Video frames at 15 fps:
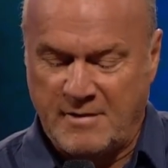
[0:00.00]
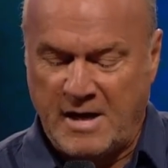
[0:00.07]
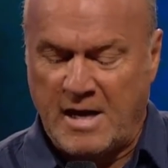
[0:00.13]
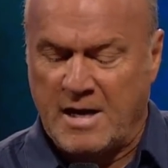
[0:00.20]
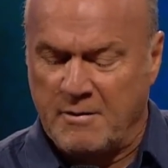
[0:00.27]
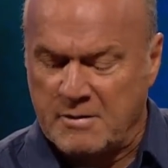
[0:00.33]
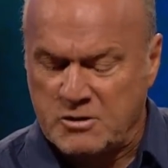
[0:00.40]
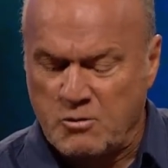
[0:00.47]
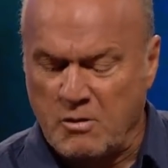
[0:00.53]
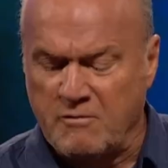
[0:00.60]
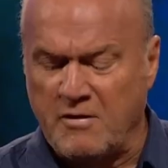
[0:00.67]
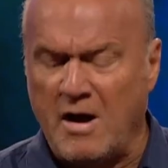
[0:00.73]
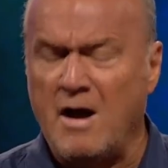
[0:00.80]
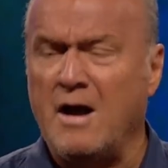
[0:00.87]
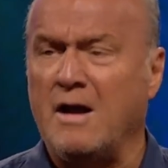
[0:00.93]
And he was
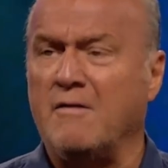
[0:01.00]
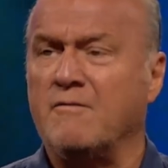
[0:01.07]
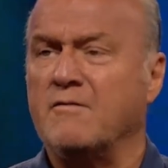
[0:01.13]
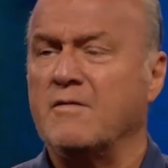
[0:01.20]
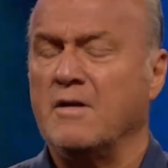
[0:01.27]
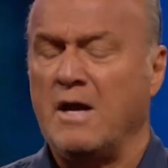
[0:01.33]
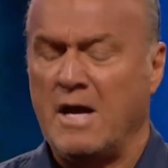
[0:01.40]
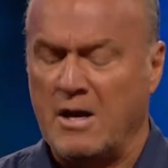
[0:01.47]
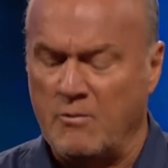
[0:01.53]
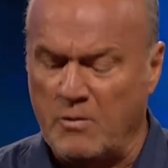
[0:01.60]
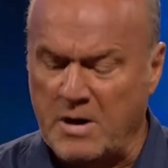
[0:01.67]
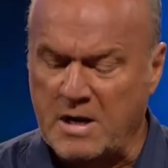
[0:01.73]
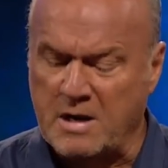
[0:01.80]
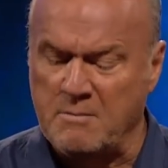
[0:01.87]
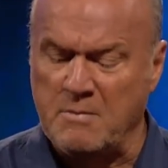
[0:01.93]
revived and
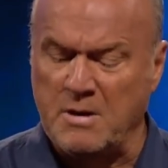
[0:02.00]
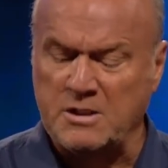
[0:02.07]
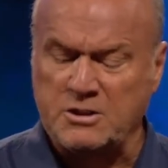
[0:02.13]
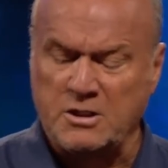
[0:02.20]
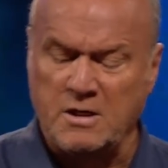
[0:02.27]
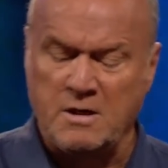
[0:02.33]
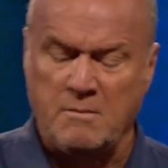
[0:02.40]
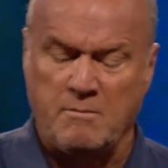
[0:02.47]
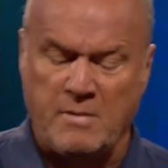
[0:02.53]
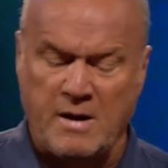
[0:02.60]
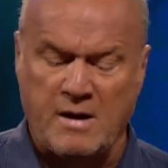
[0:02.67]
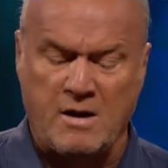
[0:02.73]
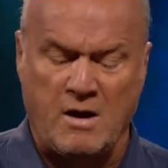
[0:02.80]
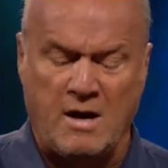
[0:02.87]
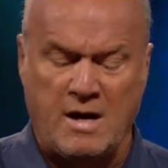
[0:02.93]
recommissioned by
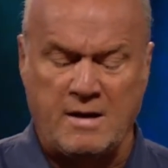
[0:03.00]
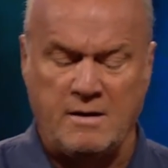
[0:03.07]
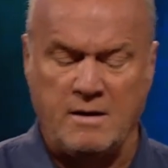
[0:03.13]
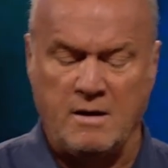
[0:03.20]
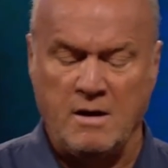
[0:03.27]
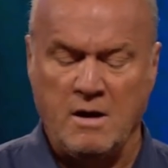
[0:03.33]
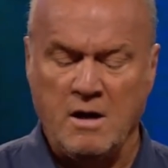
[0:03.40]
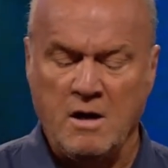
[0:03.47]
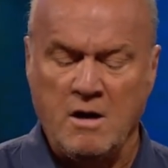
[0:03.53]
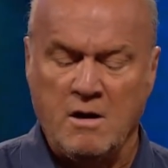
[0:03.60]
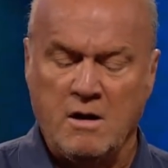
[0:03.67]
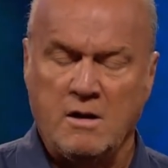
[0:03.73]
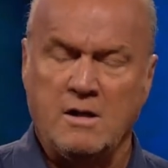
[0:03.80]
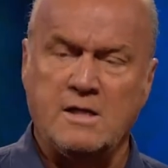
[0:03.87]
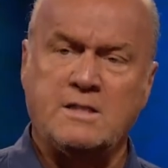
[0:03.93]
God.
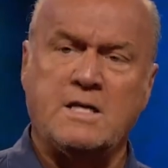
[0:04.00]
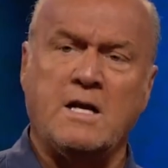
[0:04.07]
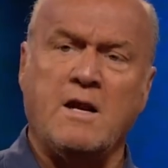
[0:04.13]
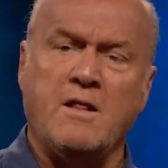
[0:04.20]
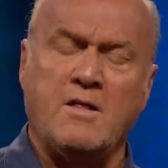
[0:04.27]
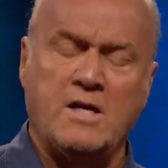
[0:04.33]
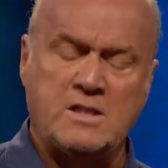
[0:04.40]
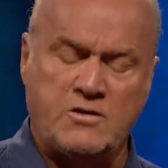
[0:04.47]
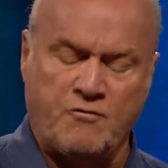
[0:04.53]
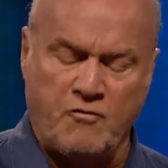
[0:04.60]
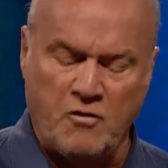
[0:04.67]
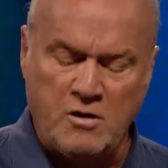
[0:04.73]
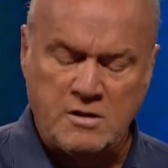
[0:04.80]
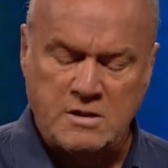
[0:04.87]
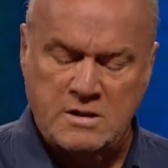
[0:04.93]
Listen to this.
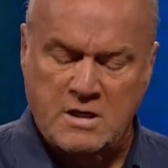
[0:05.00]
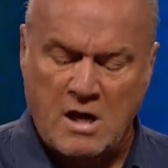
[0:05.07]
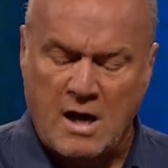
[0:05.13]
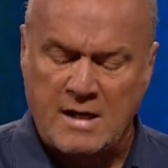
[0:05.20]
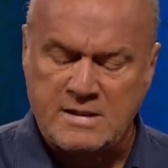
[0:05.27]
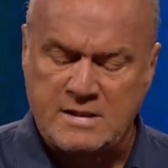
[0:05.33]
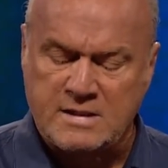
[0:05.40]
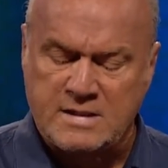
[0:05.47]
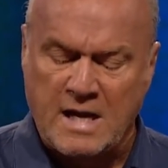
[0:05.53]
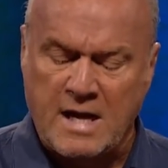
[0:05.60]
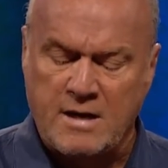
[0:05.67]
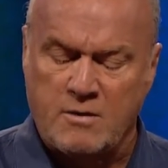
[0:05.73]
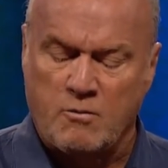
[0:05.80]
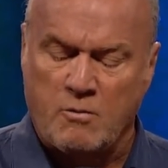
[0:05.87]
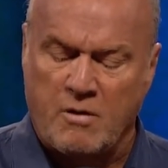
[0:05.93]
First, God
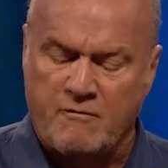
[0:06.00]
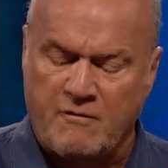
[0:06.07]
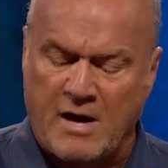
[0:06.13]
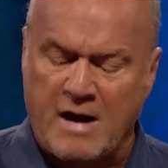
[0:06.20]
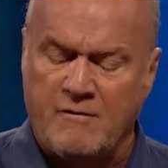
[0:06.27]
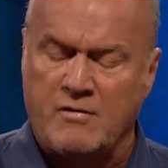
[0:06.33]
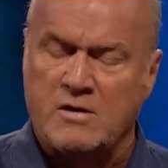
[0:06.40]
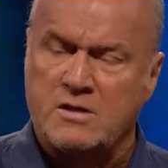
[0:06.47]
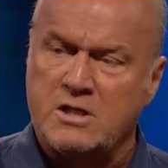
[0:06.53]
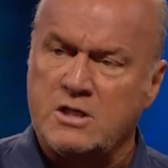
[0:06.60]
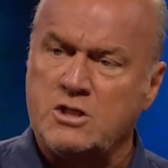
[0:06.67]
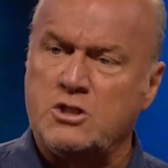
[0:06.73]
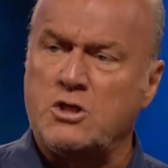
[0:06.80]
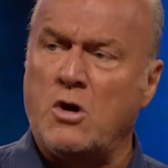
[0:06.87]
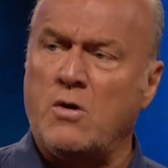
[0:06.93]
sent revival to
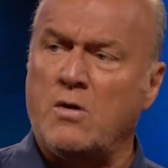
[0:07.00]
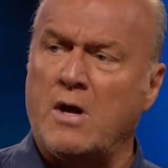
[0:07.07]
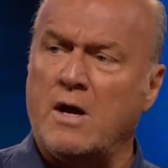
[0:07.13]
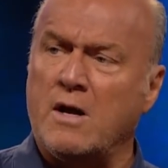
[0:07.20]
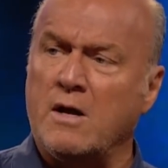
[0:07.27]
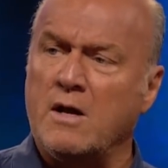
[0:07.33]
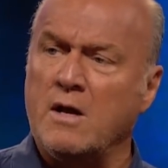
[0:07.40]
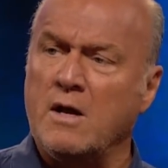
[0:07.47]
Jonah.